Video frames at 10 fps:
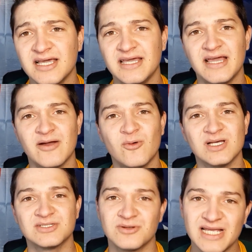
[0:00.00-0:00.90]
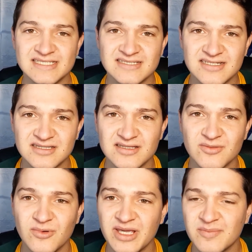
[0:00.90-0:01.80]
He was rested
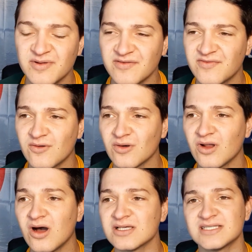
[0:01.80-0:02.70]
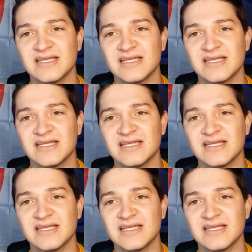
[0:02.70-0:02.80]
the week before last,